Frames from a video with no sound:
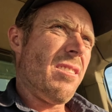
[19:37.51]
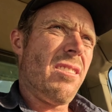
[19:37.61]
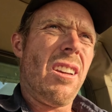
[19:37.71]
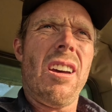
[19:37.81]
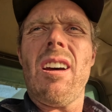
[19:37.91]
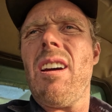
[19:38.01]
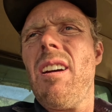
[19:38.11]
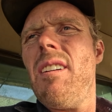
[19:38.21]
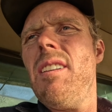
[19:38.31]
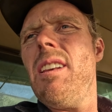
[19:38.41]
So
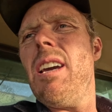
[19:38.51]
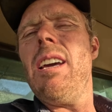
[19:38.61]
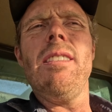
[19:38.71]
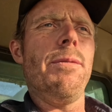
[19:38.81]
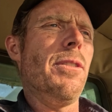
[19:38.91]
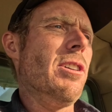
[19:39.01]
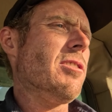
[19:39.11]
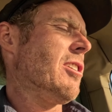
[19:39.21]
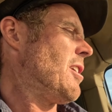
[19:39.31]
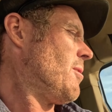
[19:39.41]
in the end, the first
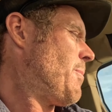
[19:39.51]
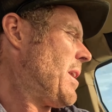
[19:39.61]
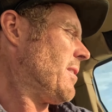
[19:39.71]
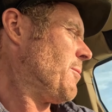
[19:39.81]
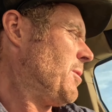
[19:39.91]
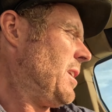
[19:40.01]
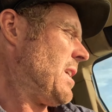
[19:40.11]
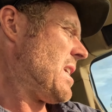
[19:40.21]
canola paddock that we